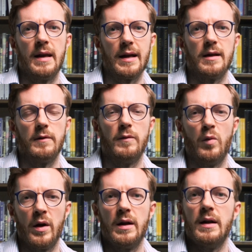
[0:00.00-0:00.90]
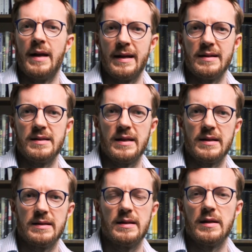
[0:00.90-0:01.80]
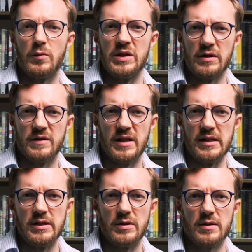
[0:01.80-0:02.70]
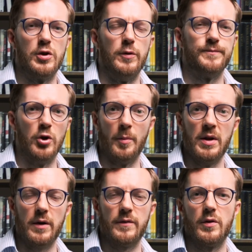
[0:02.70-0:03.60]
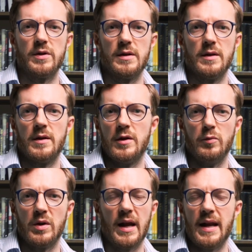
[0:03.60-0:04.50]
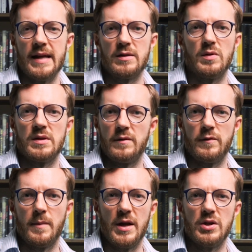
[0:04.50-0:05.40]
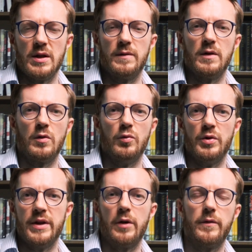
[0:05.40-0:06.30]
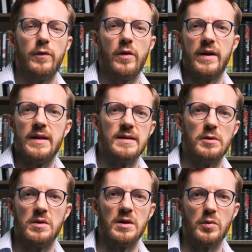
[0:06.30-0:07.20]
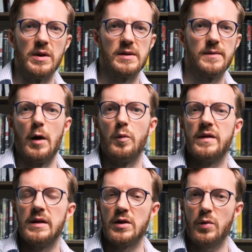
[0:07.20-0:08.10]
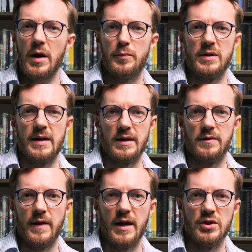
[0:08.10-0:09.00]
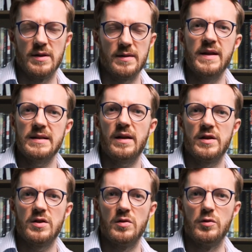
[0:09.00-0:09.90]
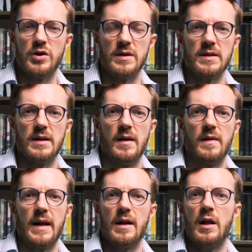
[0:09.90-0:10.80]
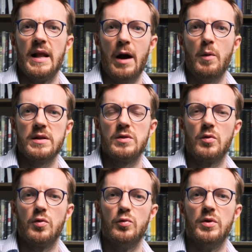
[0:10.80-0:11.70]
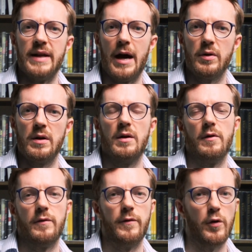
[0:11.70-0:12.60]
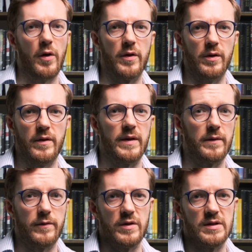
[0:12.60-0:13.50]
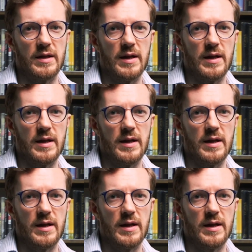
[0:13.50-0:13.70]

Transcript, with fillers: negative 196 degrees of Celsius. So normally, of course, you would get ice crystal formation if you cool down further than zero degrees. Now, with these cryoprotective agents, these are the solutions that allow us to cool down further than freezing